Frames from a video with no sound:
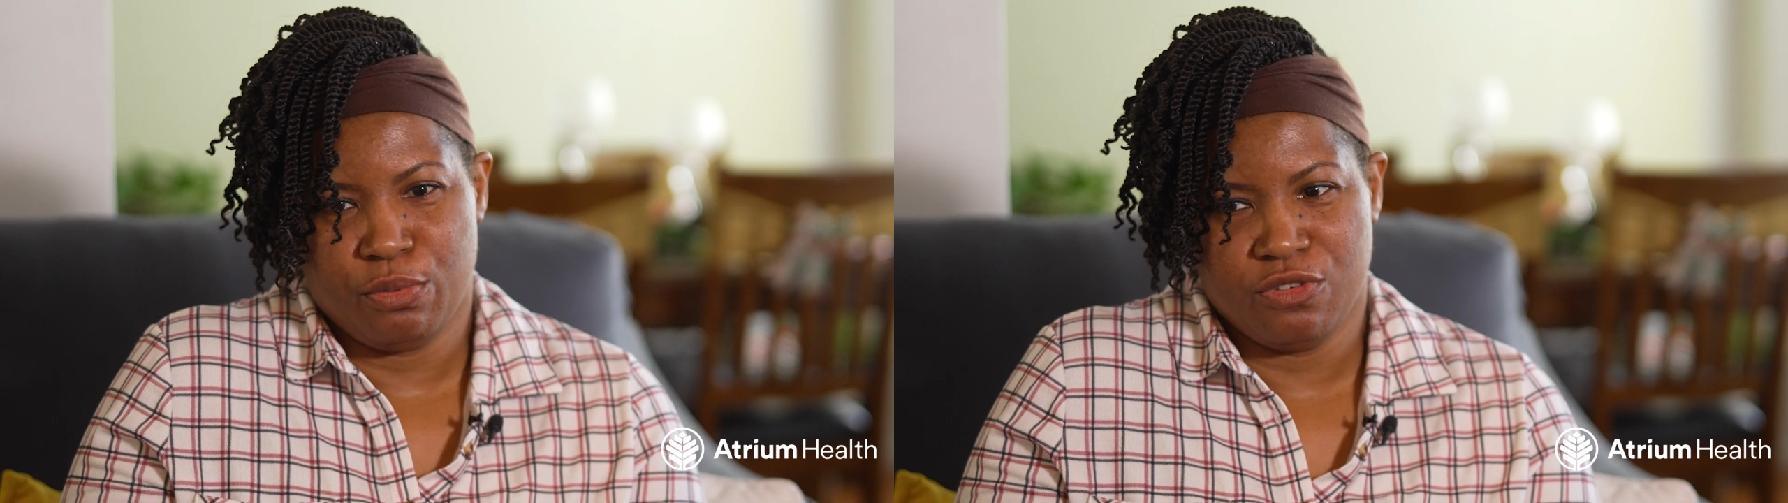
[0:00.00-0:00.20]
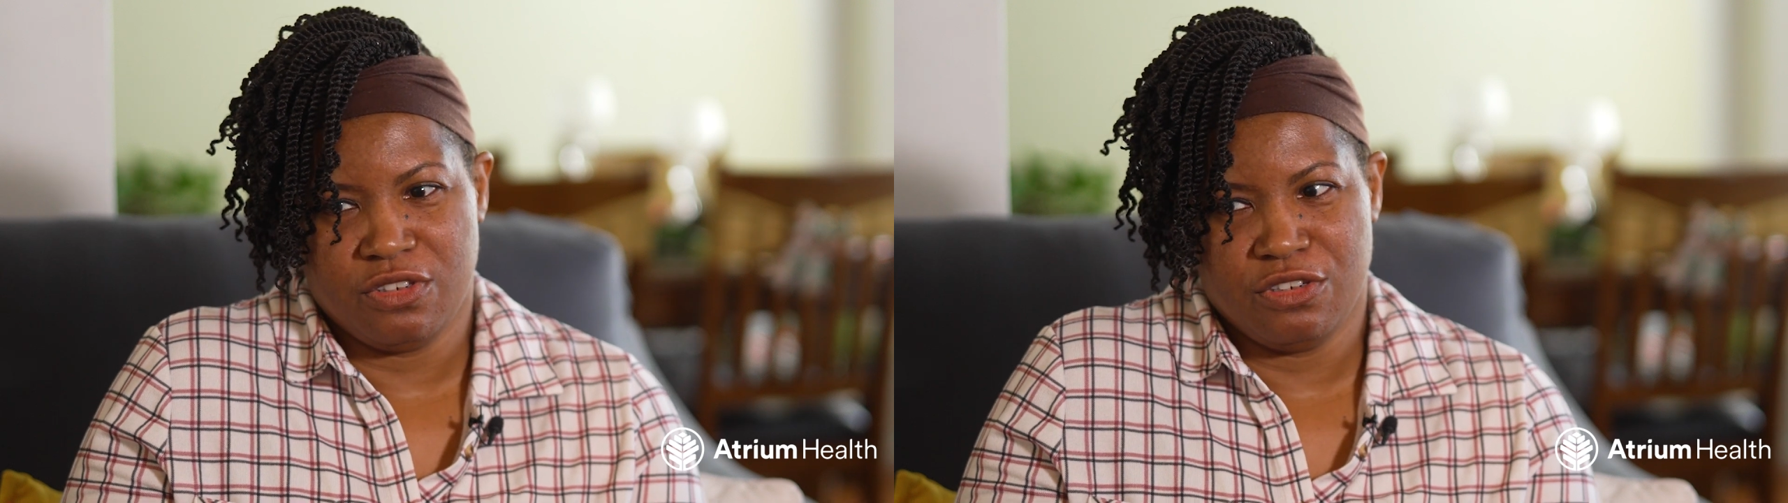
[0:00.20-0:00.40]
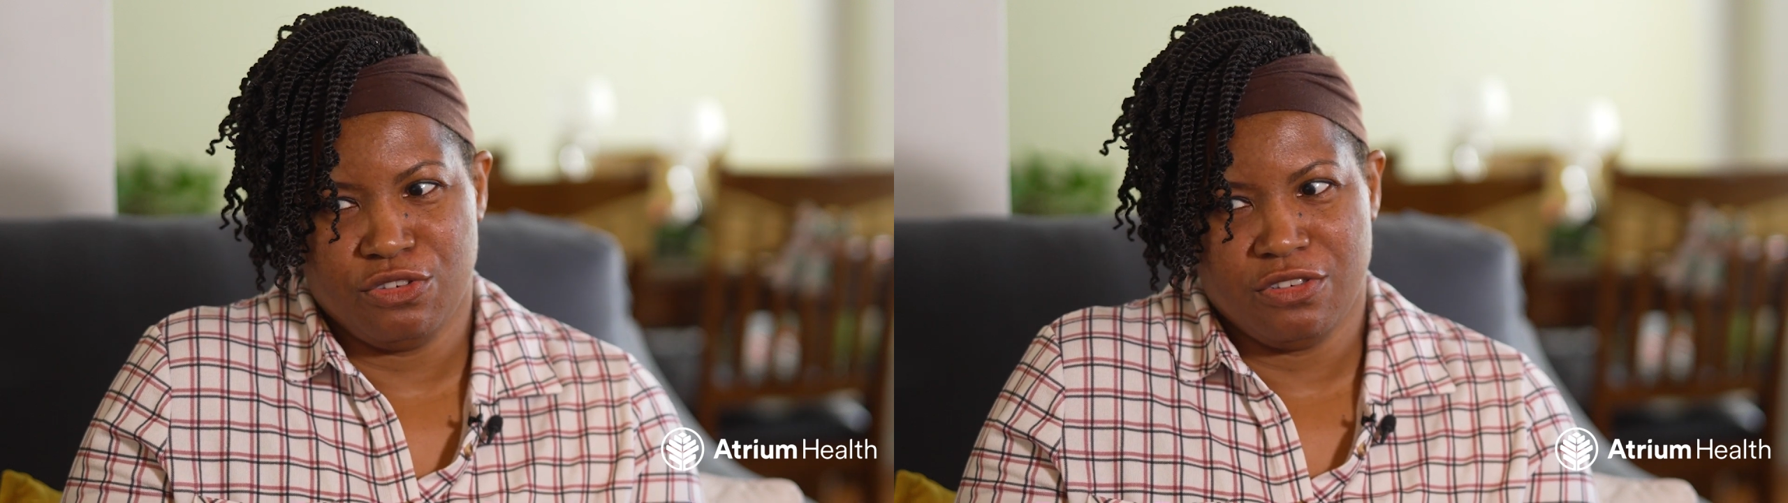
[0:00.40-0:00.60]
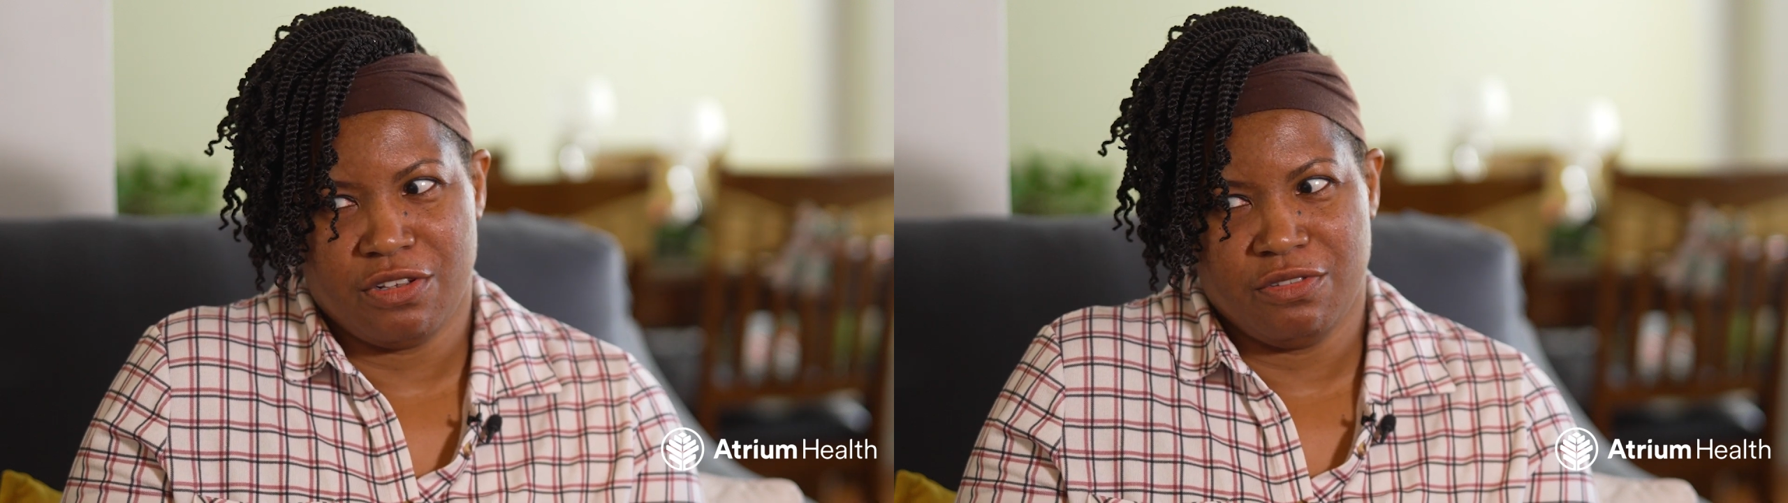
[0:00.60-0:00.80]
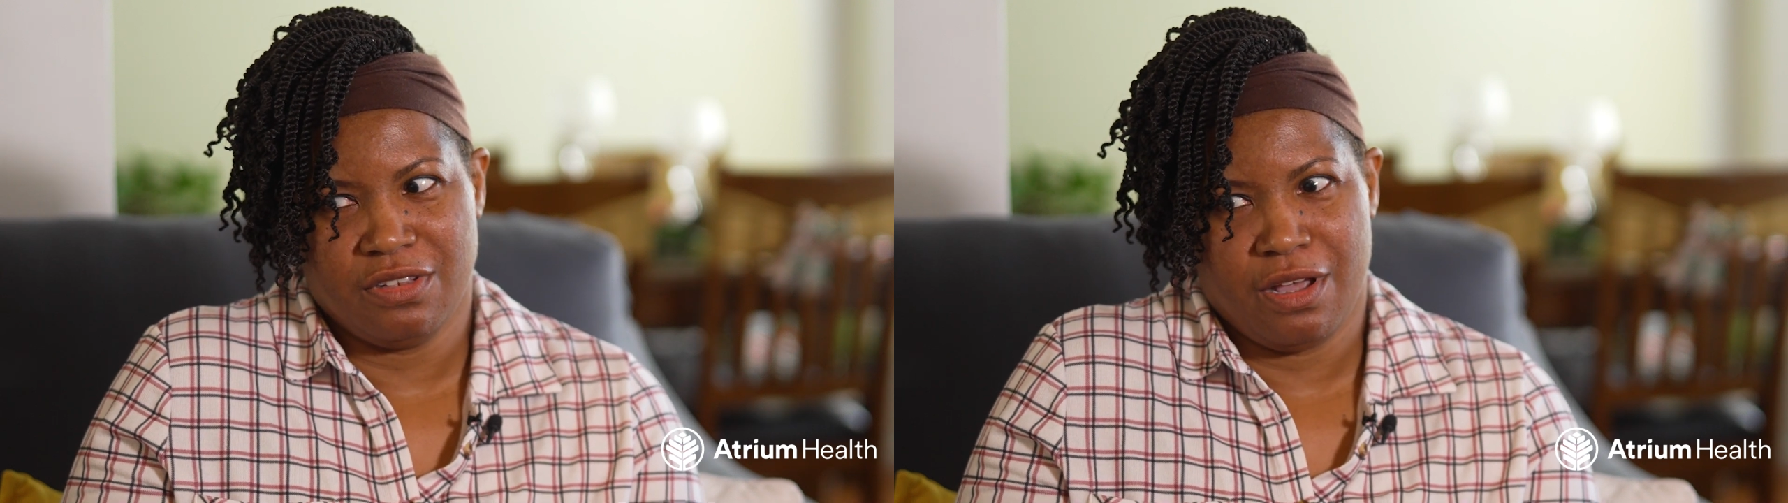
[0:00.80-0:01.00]
procedure.
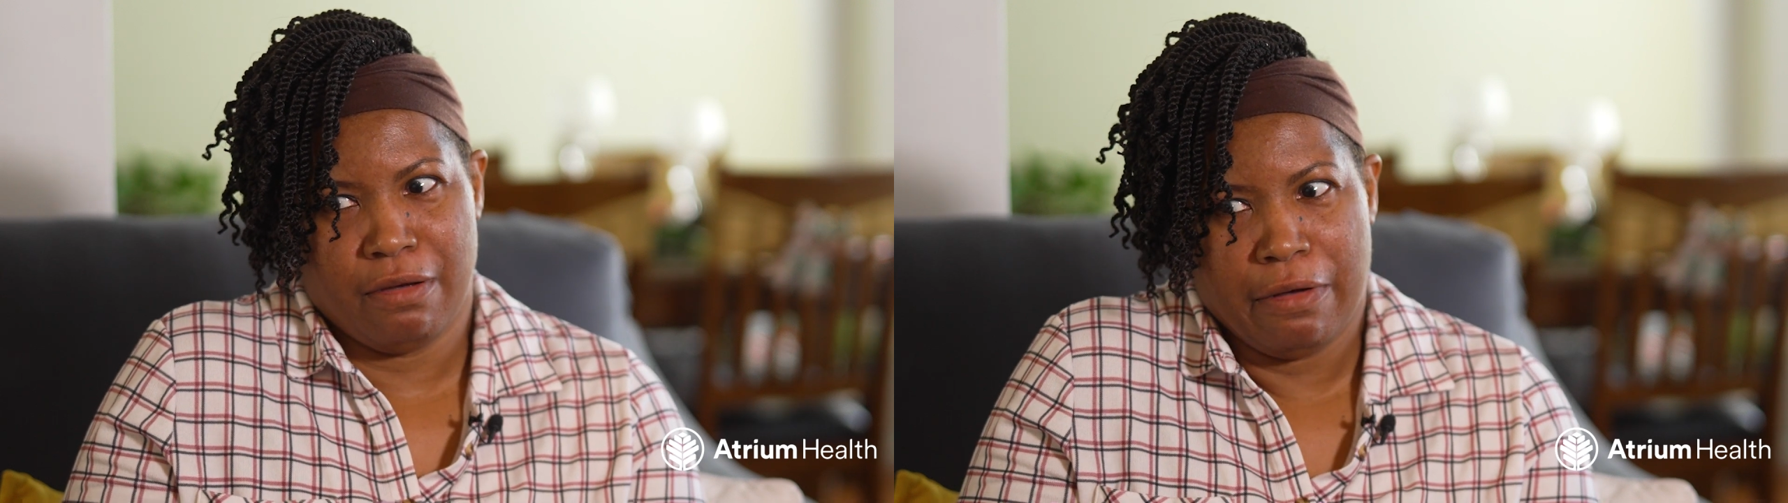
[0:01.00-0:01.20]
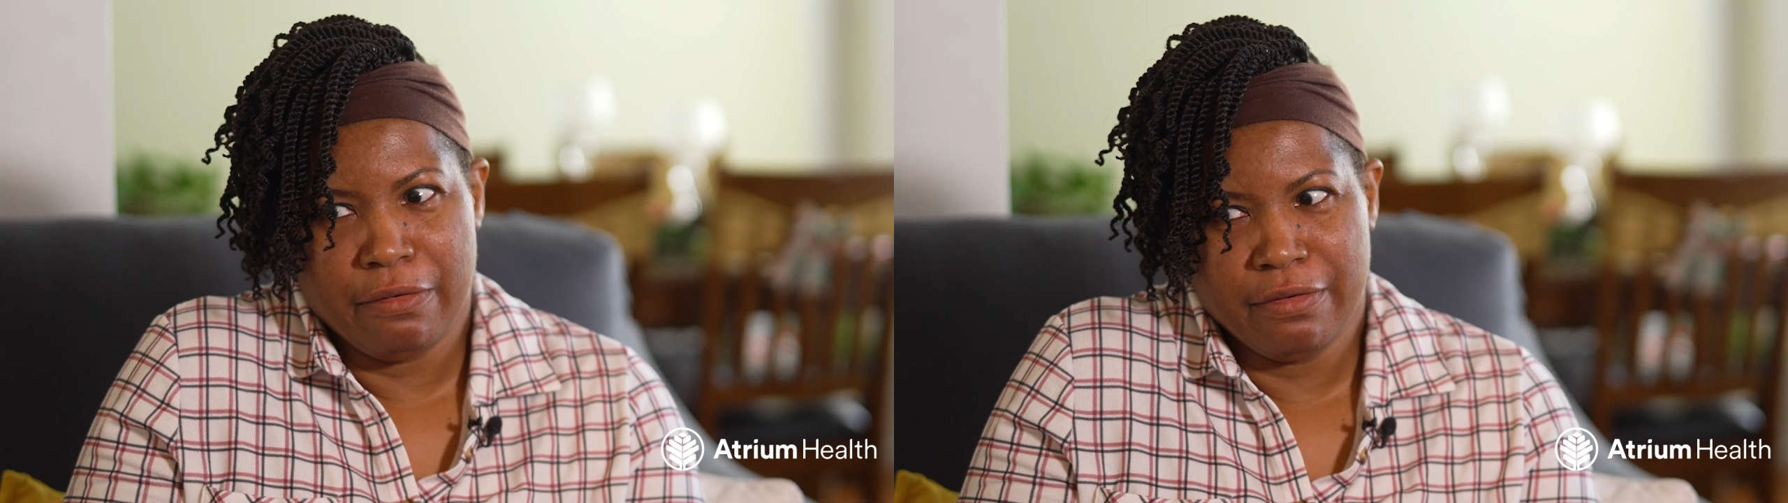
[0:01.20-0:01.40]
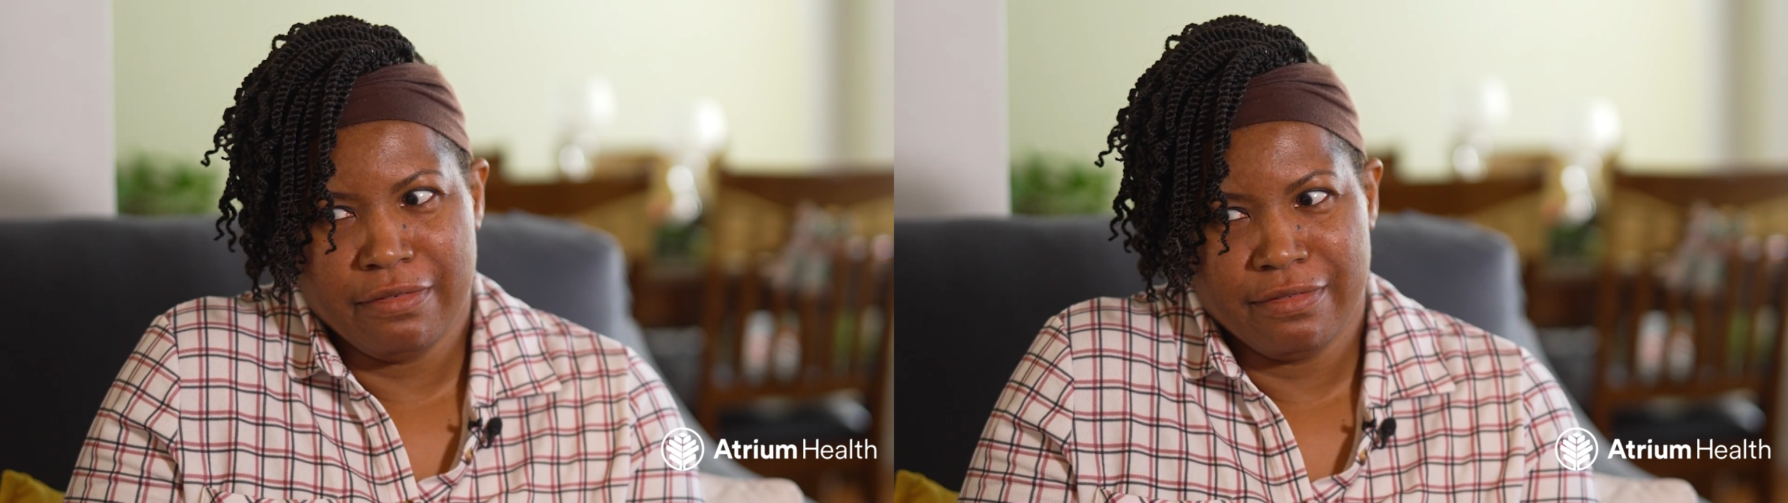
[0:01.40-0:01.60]
So I was like, oh,